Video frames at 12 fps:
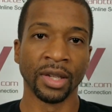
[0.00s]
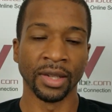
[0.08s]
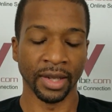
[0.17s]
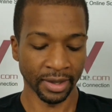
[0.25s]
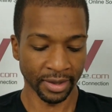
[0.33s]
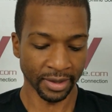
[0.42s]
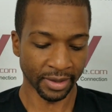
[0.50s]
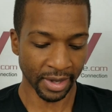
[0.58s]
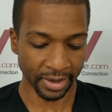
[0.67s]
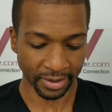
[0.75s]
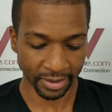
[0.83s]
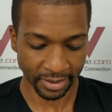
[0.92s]
They did
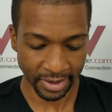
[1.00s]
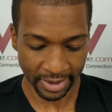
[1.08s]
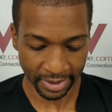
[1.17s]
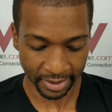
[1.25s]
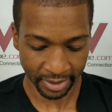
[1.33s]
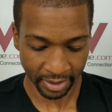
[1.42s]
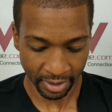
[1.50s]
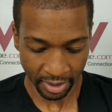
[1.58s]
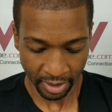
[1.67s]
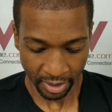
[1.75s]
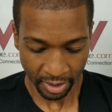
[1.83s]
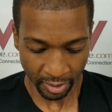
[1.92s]
that today.
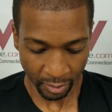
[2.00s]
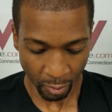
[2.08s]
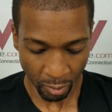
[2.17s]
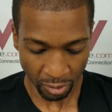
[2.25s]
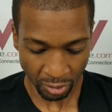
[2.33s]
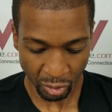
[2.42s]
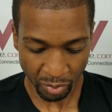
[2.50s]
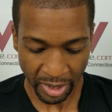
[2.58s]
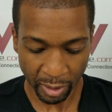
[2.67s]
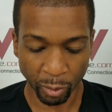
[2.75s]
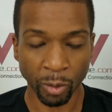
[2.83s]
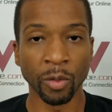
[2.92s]
In order to
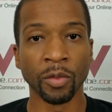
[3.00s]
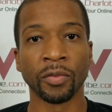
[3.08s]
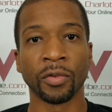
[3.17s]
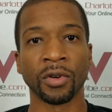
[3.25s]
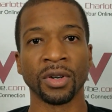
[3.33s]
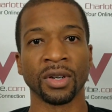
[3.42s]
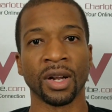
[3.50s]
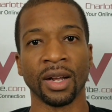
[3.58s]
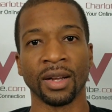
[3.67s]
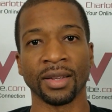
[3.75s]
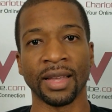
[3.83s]
make room for uh,